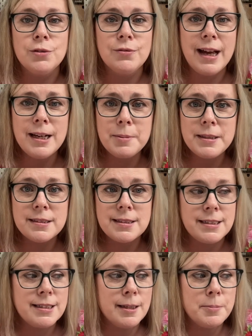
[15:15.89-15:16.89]
If anybody has
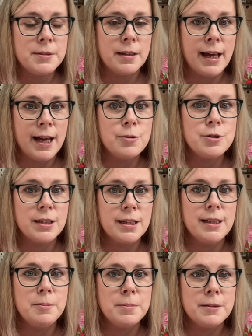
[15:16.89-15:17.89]
any tips on how to
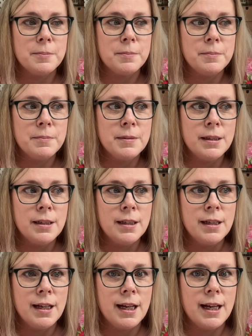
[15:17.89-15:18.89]
keep them,
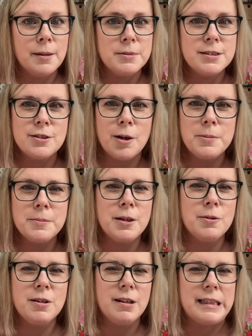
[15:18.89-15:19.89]
stop them
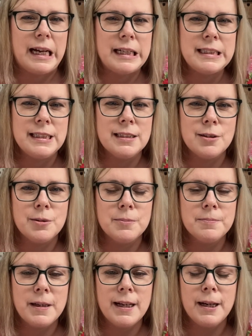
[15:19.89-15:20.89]
going all yucky, you know.